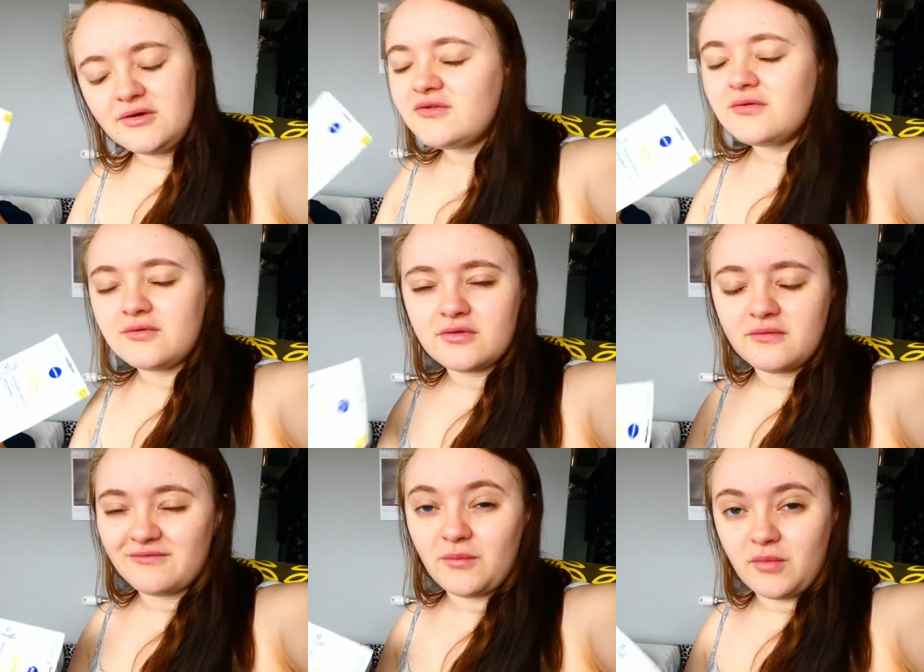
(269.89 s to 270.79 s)
I also got
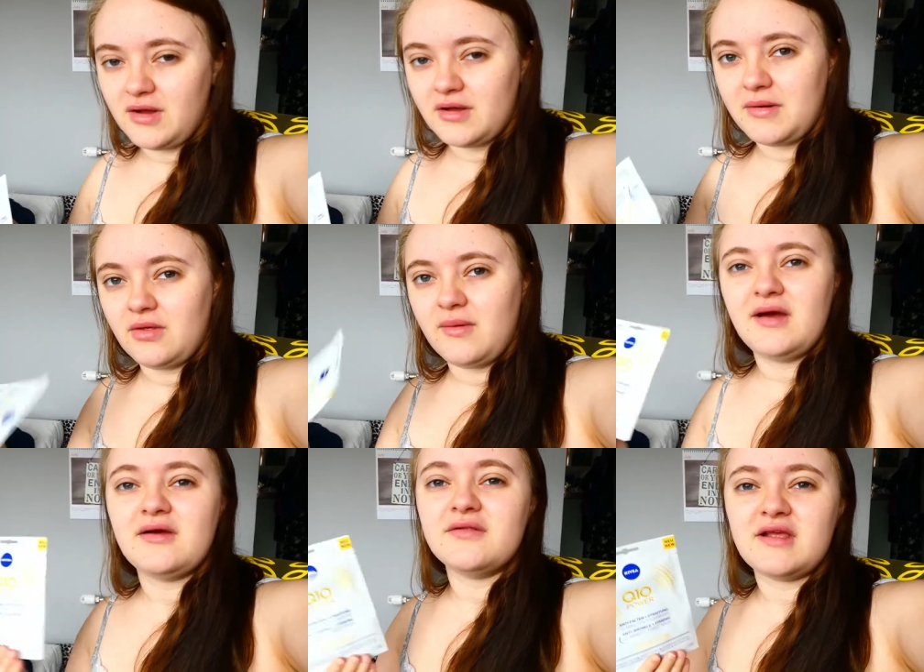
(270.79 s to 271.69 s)
them from work by the way
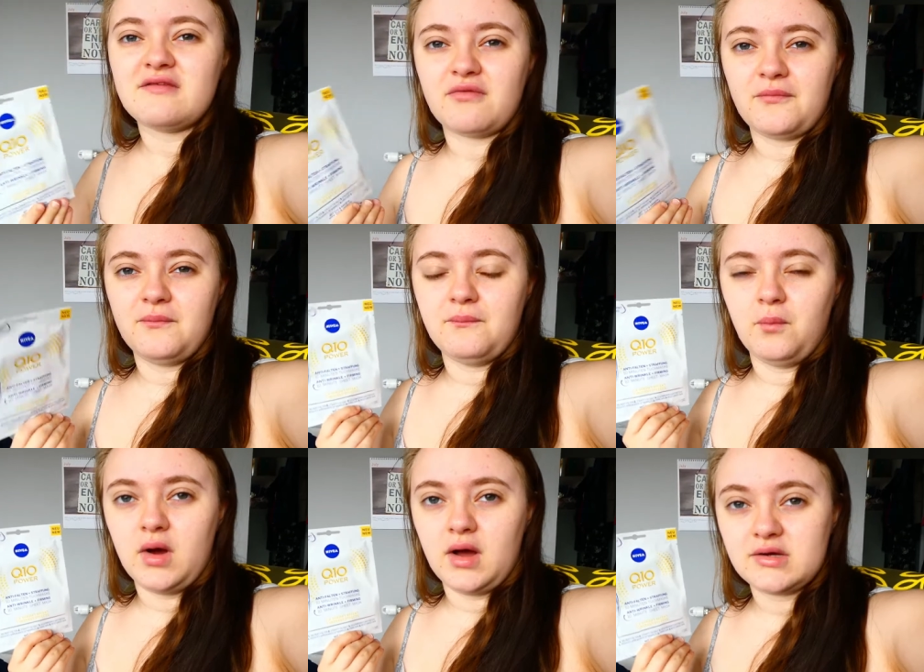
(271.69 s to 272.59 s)
I got this from
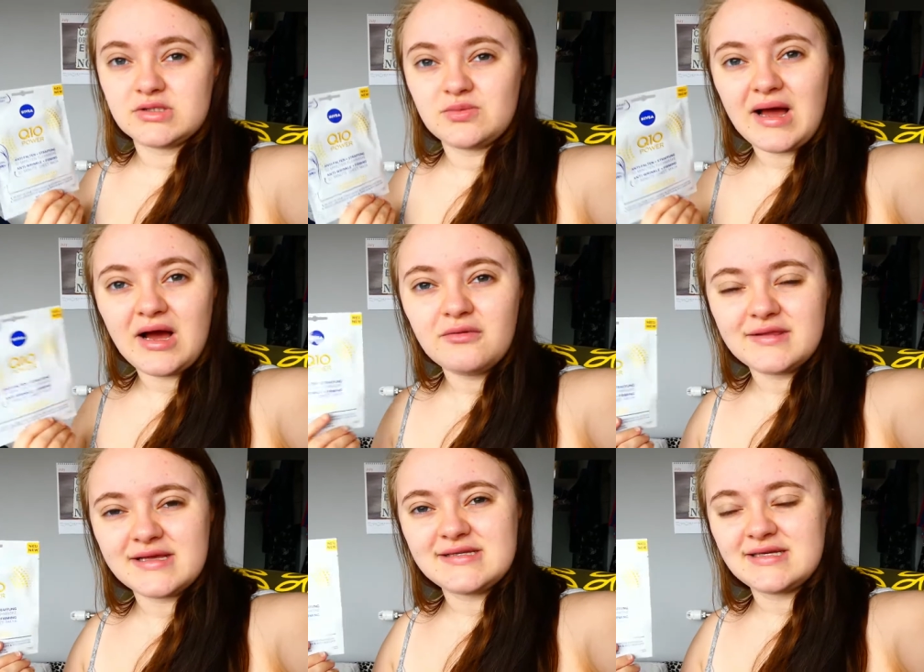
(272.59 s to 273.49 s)
work as well
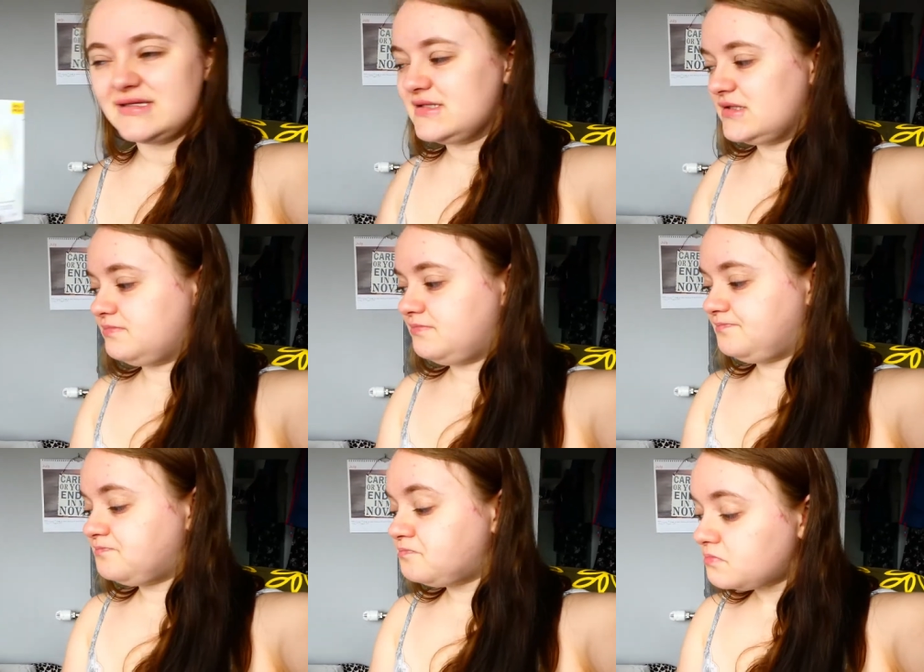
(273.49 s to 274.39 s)
this is
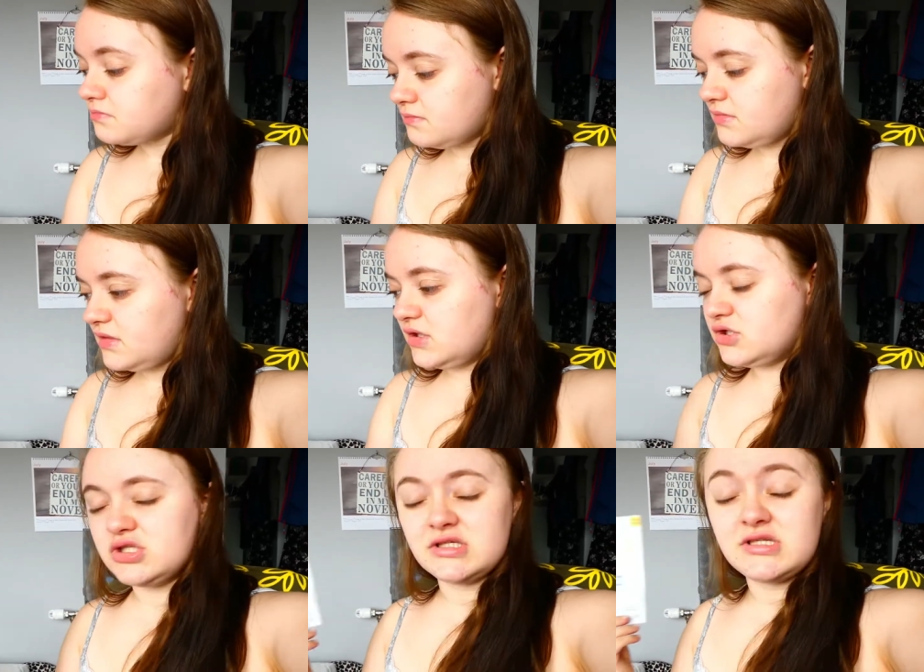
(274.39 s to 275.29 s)

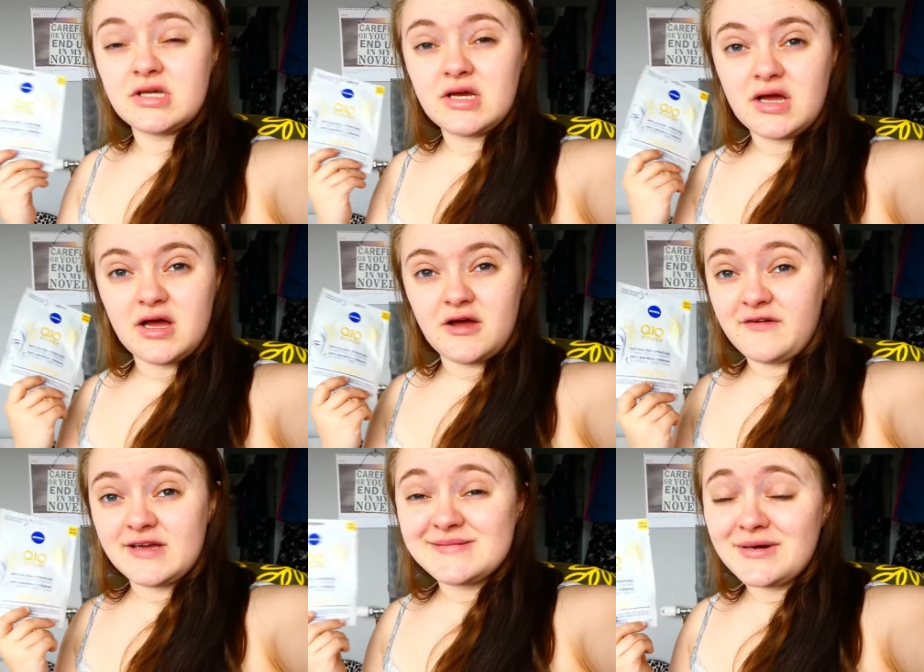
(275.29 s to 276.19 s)
just a
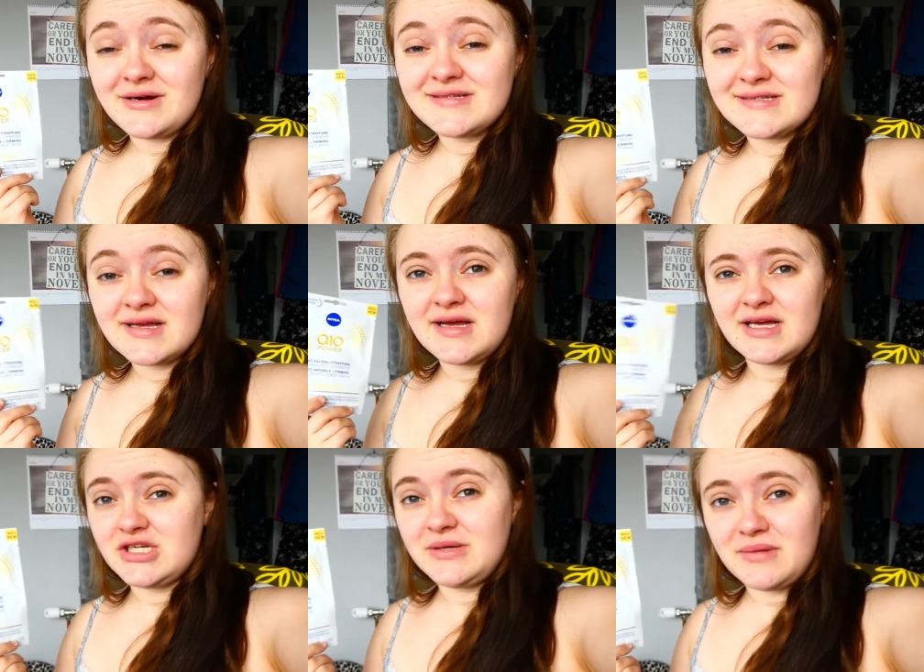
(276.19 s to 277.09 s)
face mask
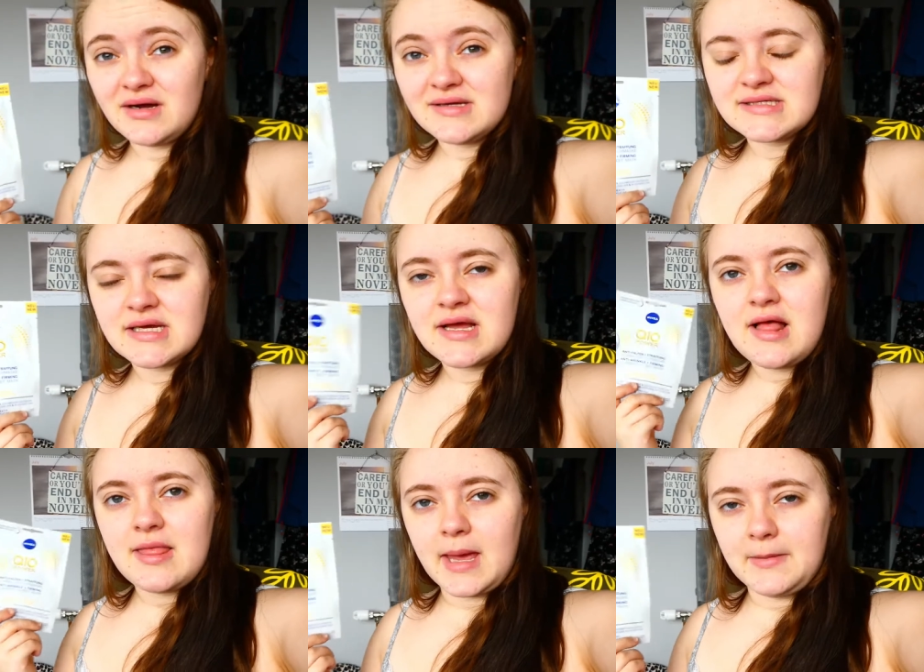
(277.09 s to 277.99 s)
a sheet mask
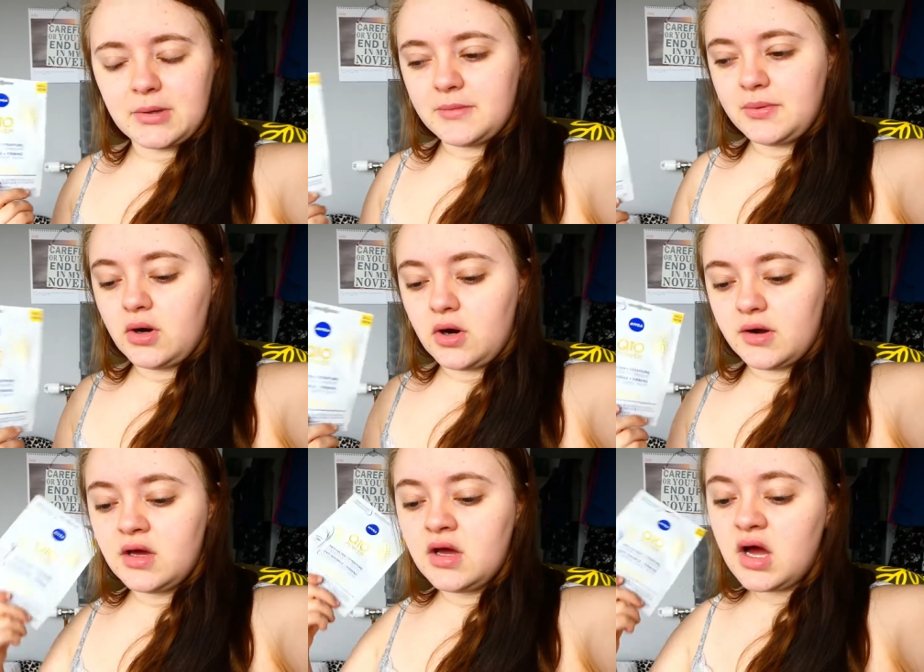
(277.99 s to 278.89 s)
that I'm gonna put
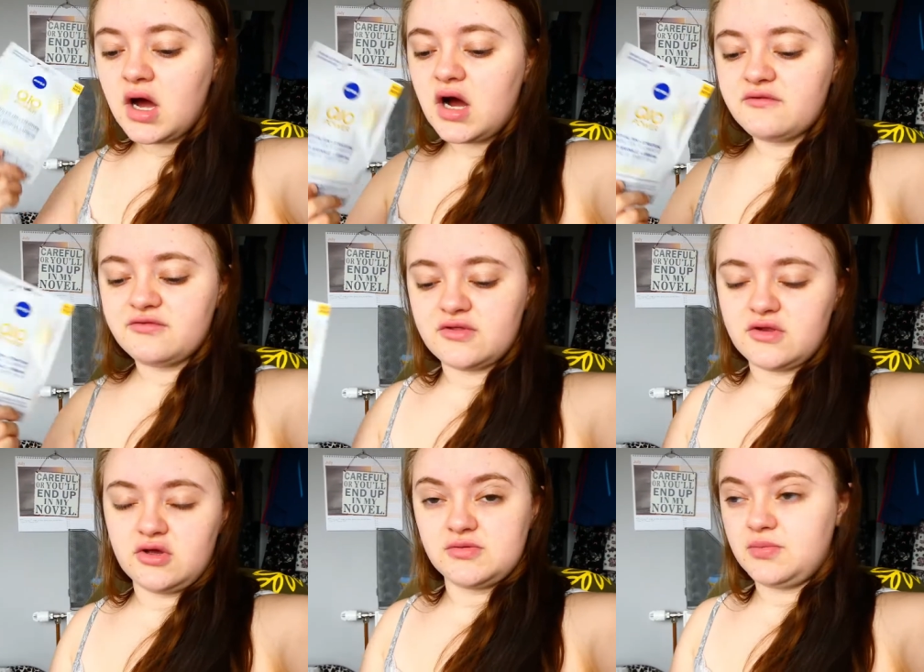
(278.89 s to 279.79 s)
on after the
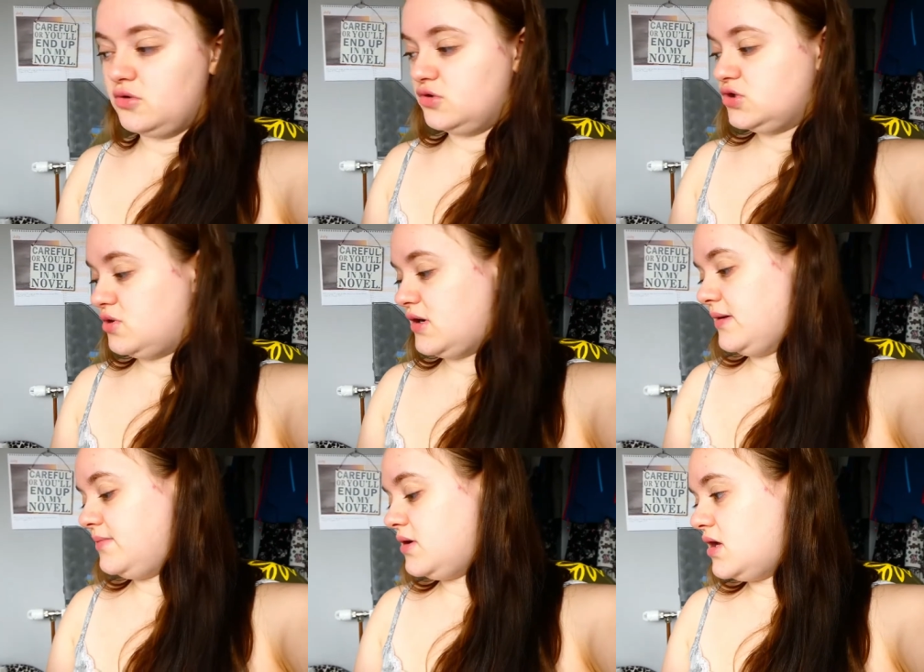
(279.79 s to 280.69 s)
nose pore
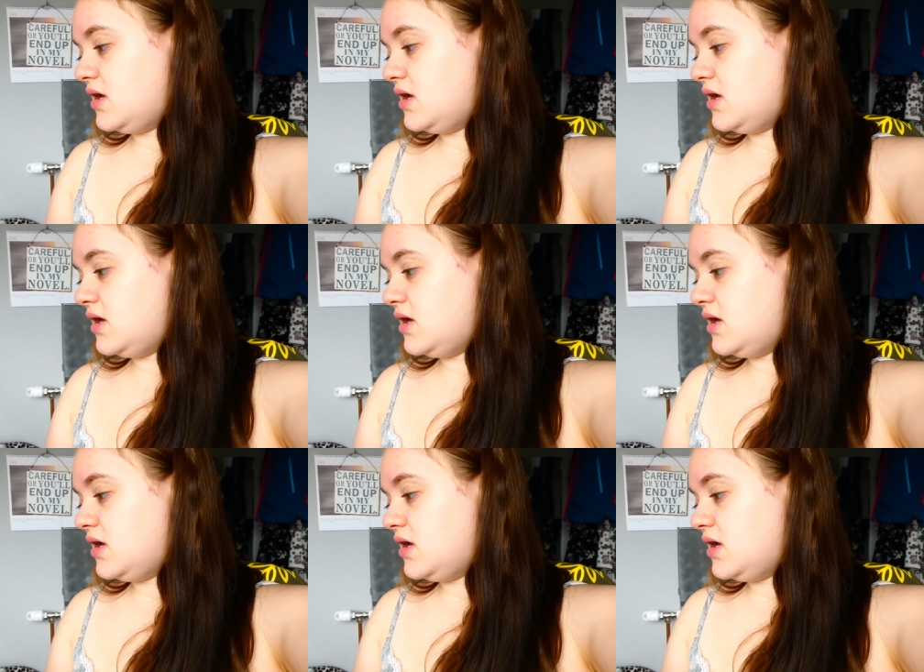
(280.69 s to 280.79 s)
strip